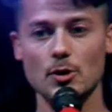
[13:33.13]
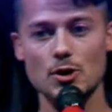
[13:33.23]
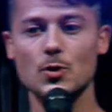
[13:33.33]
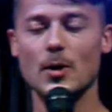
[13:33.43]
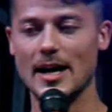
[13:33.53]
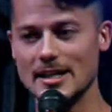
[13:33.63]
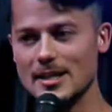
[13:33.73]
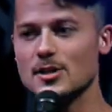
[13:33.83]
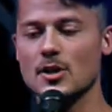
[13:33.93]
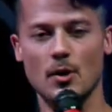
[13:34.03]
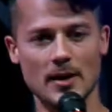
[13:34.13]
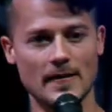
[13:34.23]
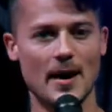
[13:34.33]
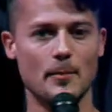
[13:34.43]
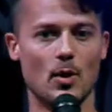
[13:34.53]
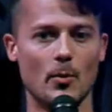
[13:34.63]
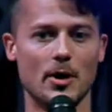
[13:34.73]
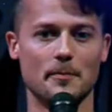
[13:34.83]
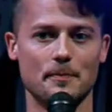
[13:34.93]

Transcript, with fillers: knew what I needed to know in that moment.